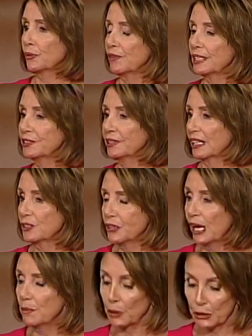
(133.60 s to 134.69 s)
to this
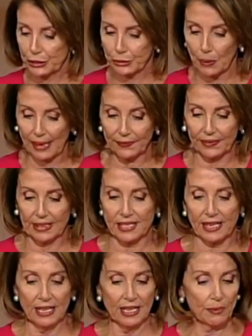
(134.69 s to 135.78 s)
chamber
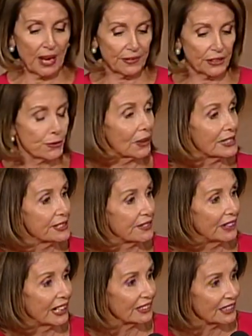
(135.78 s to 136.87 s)
strengthened by the trust
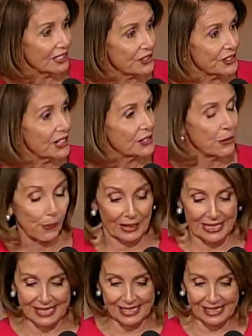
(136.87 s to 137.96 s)
of our
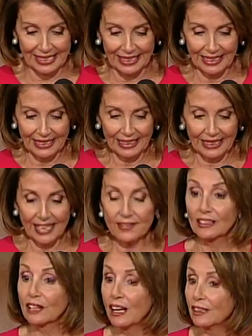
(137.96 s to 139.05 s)
constituents
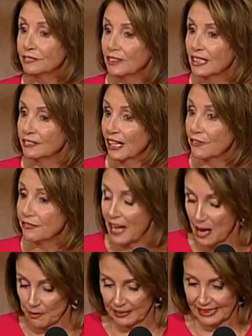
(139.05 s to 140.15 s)
and the love of our
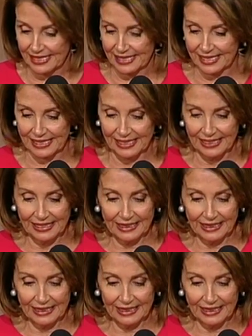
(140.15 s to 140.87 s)
families.